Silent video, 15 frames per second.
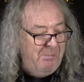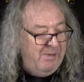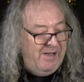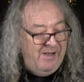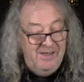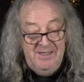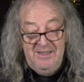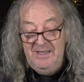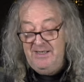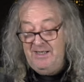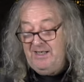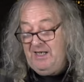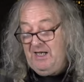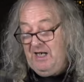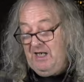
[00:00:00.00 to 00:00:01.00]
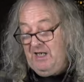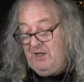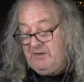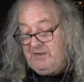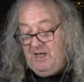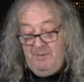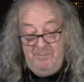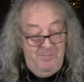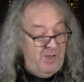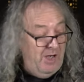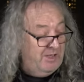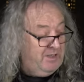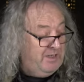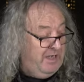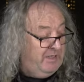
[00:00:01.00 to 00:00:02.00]
But look, um, I
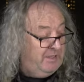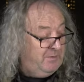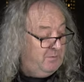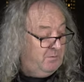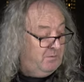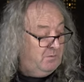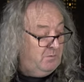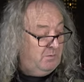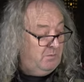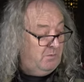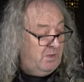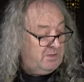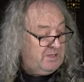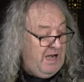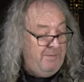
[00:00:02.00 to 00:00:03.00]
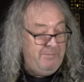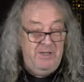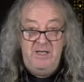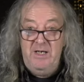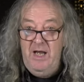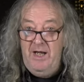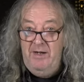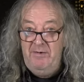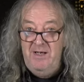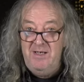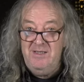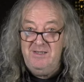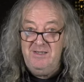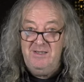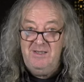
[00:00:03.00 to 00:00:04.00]
think what's happening here
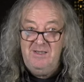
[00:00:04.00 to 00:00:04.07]
is